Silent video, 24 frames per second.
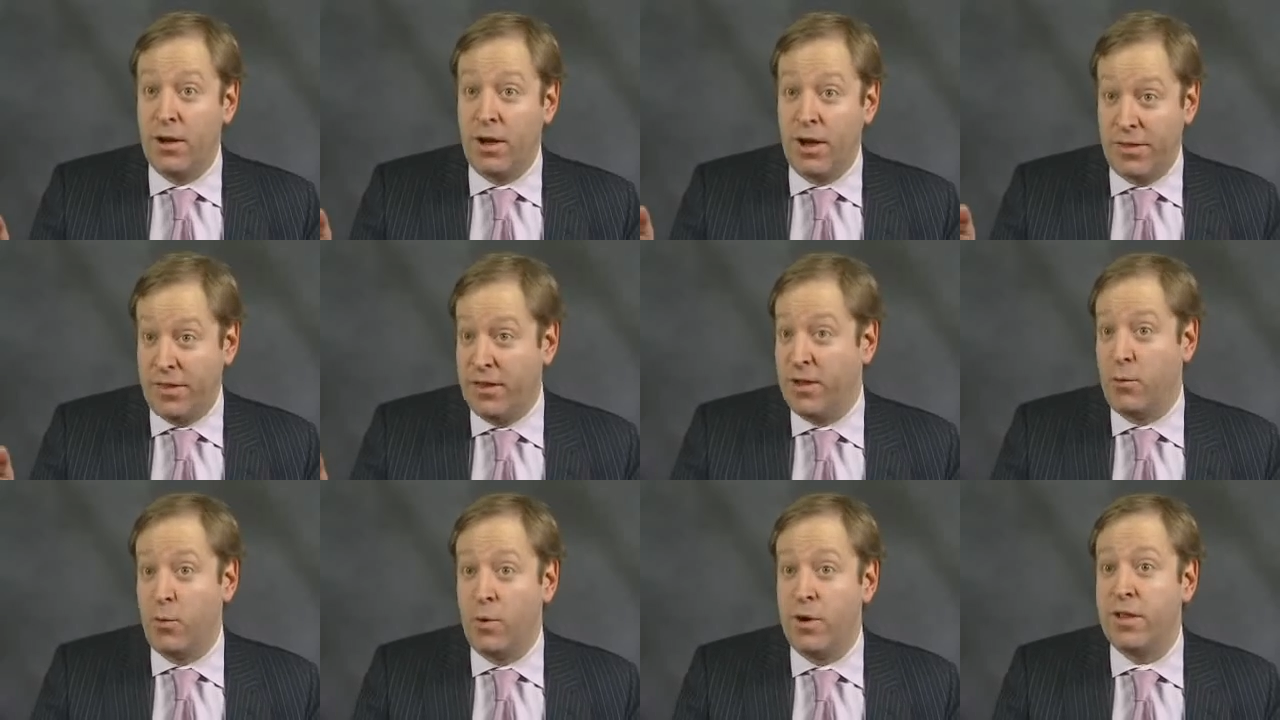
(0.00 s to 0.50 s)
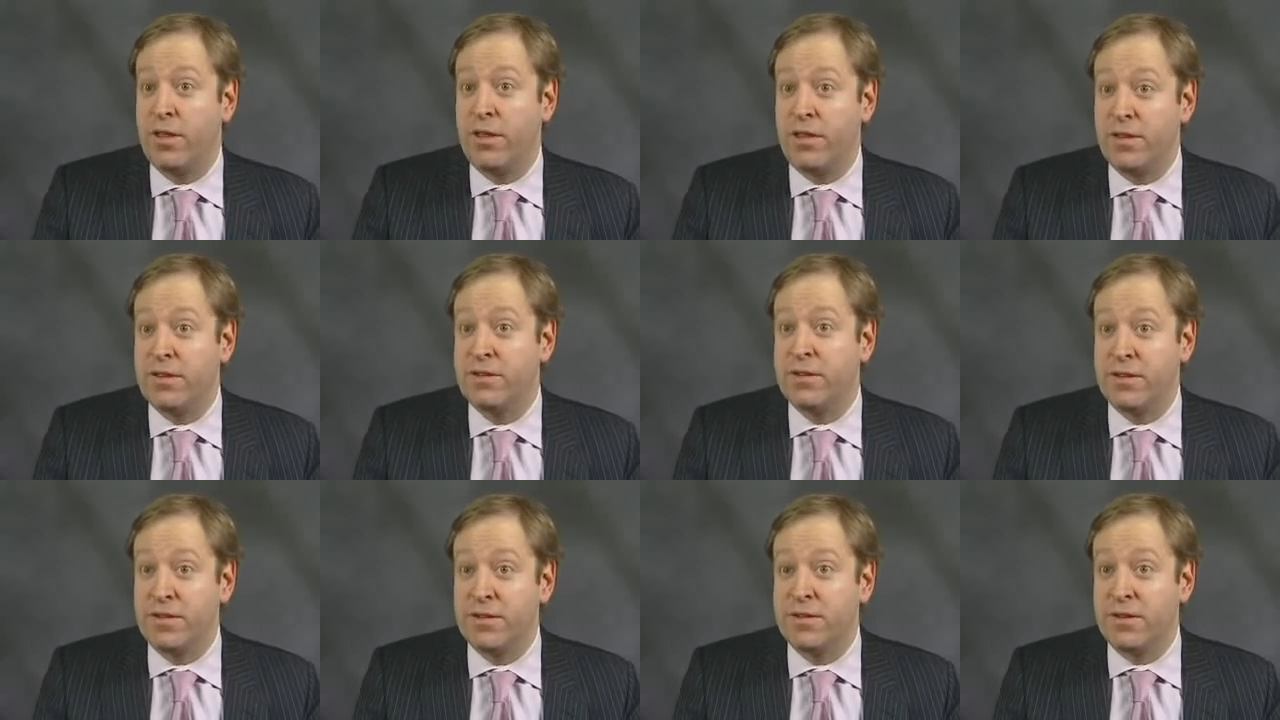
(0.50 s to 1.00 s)
I think one of the
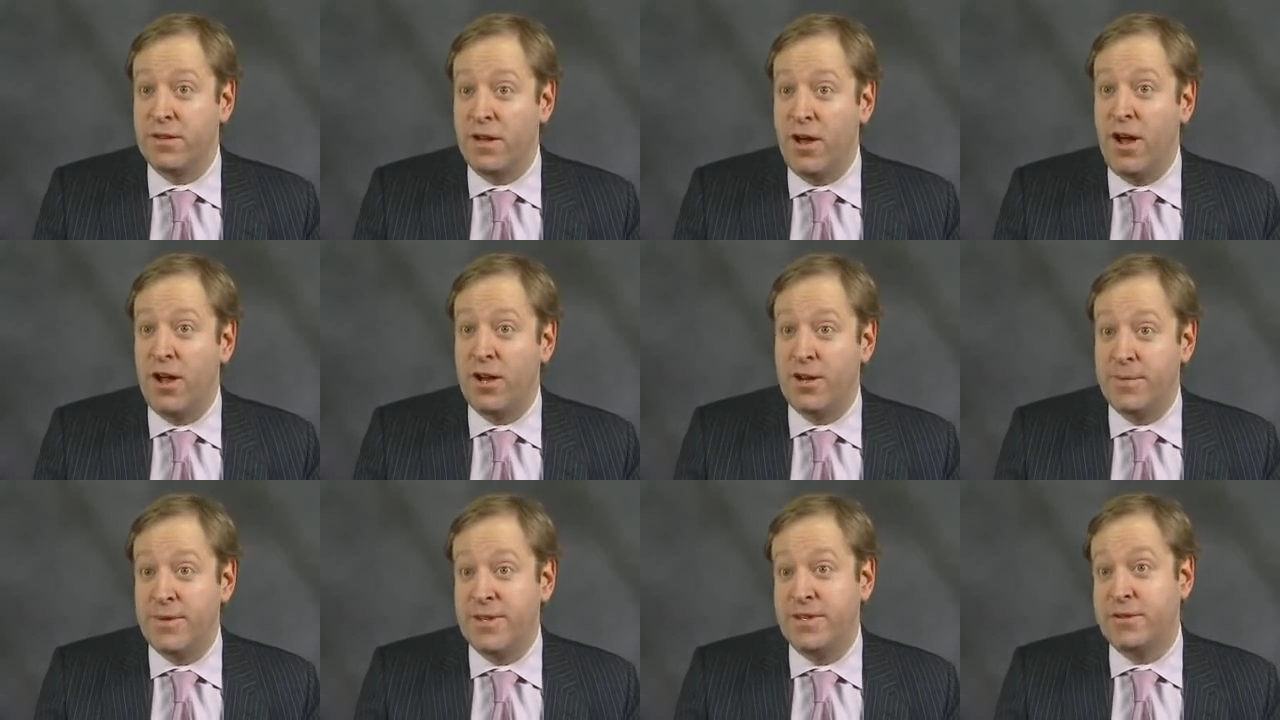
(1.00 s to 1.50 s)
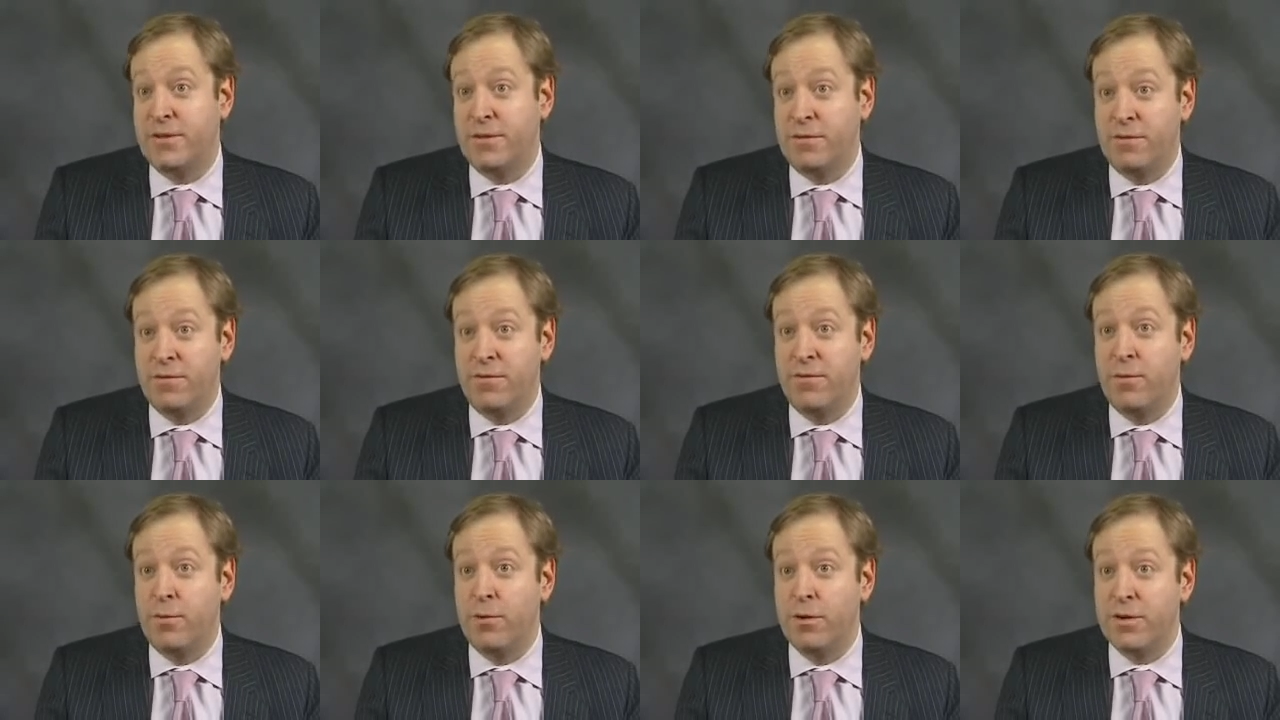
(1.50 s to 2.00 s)
things that this economy is
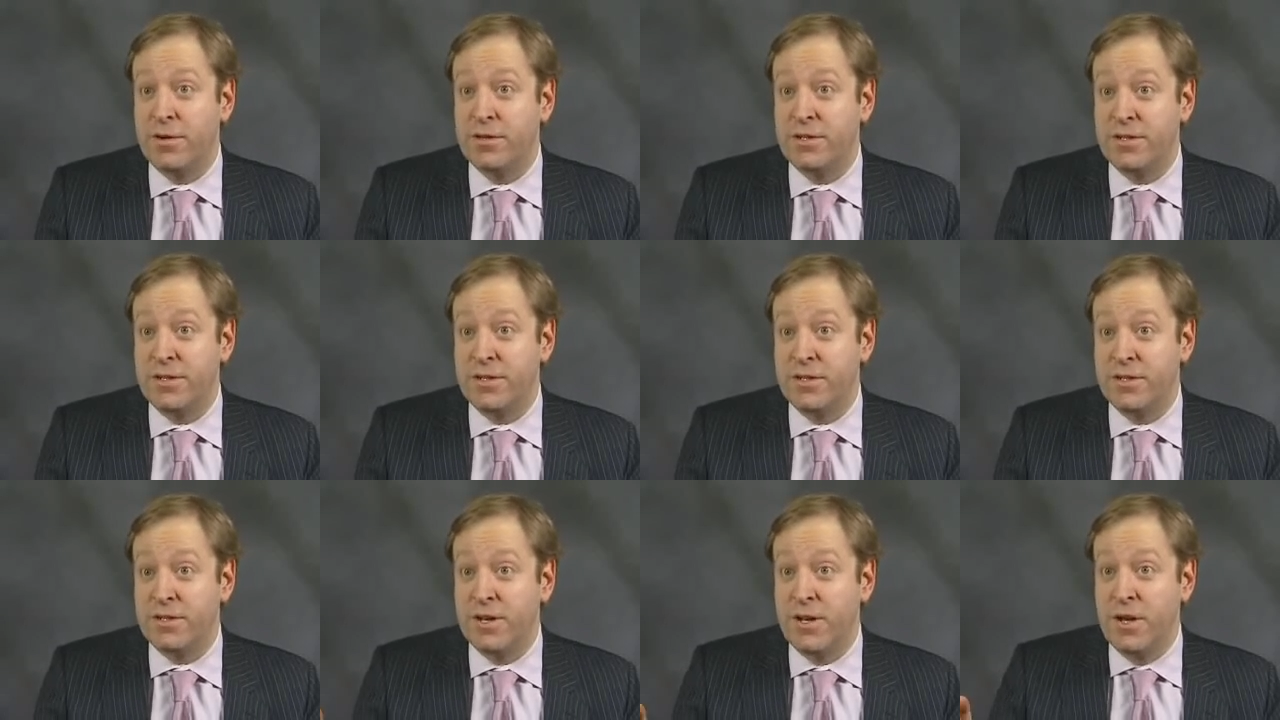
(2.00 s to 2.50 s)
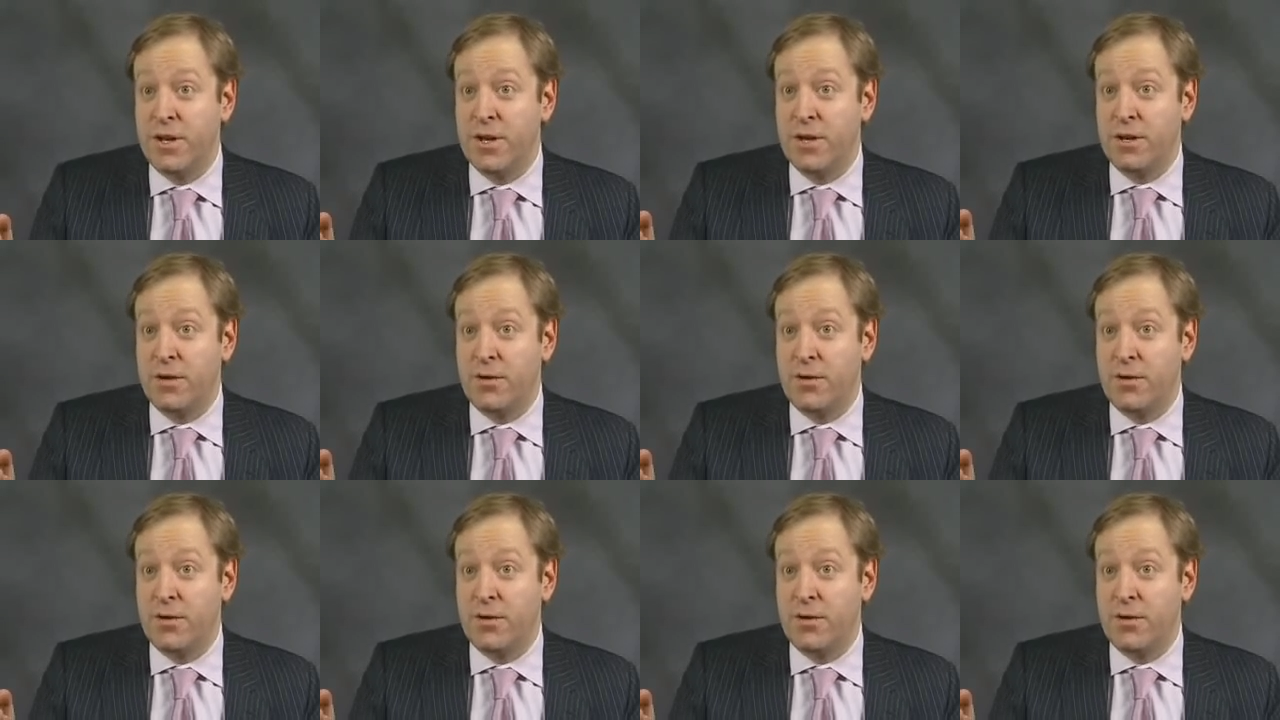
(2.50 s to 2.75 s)
going to force is